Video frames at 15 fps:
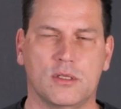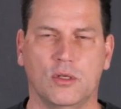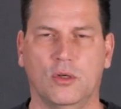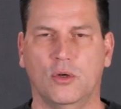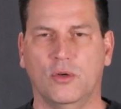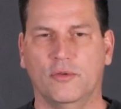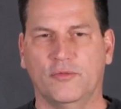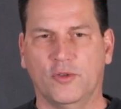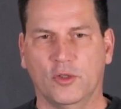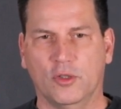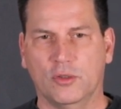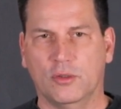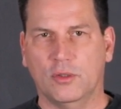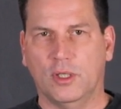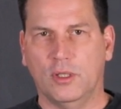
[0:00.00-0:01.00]
So
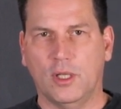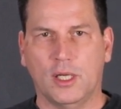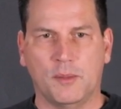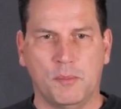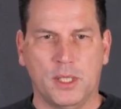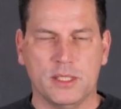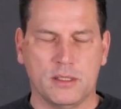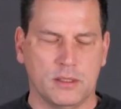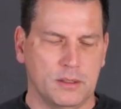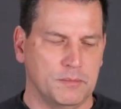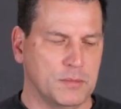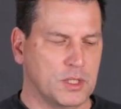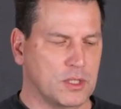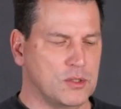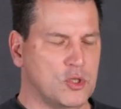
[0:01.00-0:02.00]
for a lot of
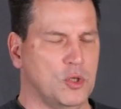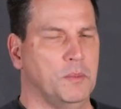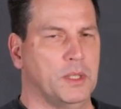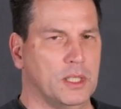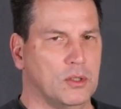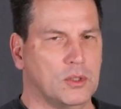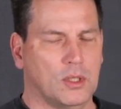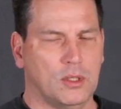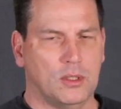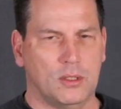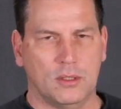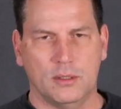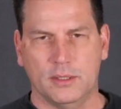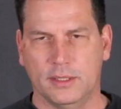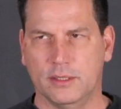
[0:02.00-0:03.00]
Muslims, consuming
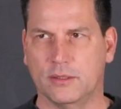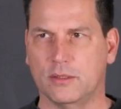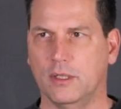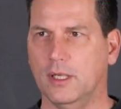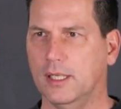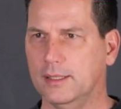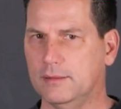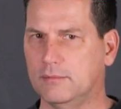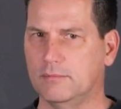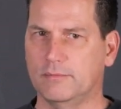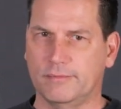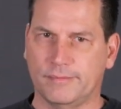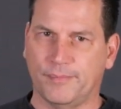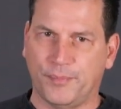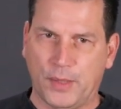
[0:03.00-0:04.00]
alcohol is not
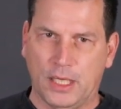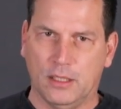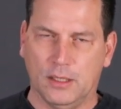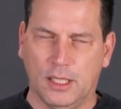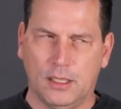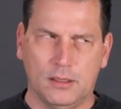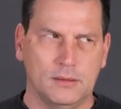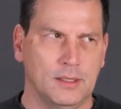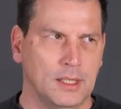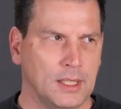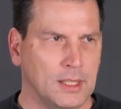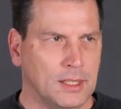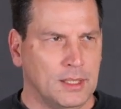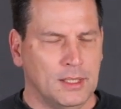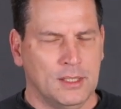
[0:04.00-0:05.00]
halal.
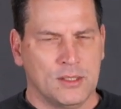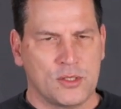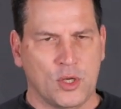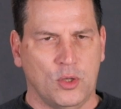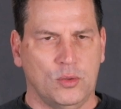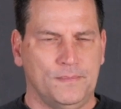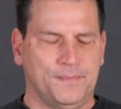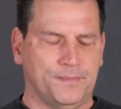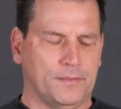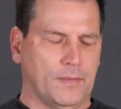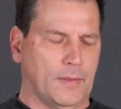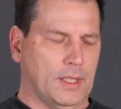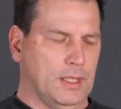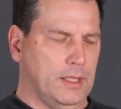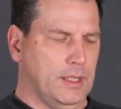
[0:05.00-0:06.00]
So
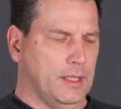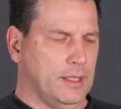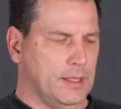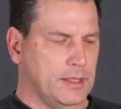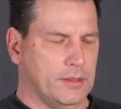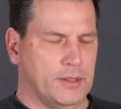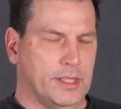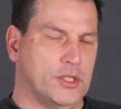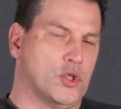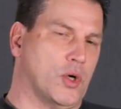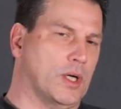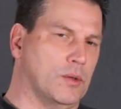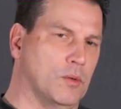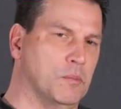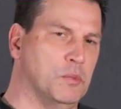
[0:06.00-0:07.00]
it, they try
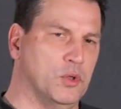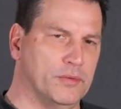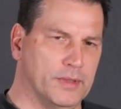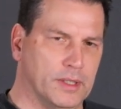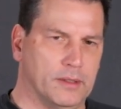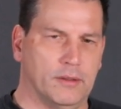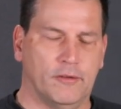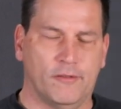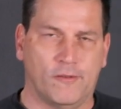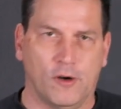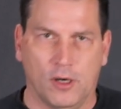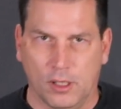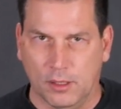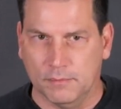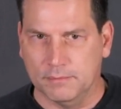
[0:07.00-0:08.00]
to remove it
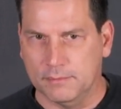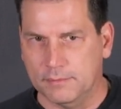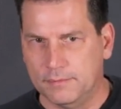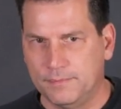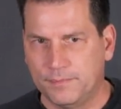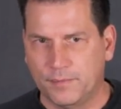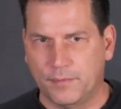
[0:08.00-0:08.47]
from